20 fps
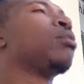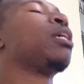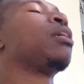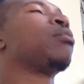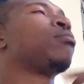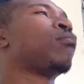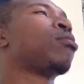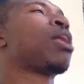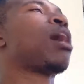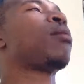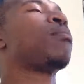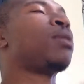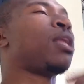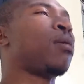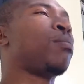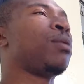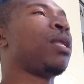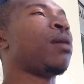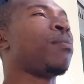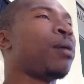they blah
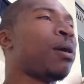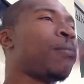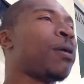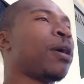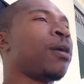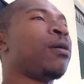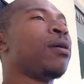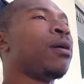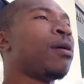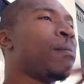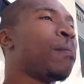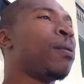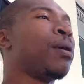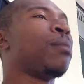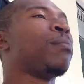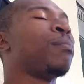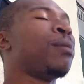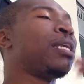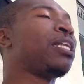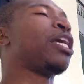blah blah blah blah.
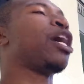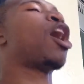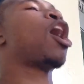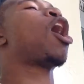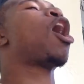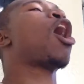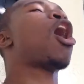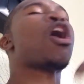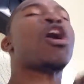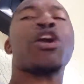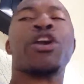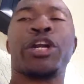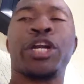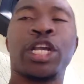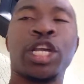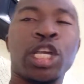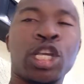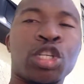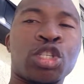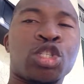But their heart
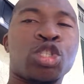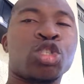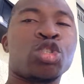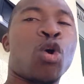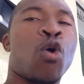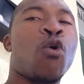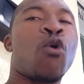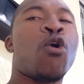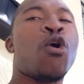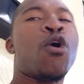is so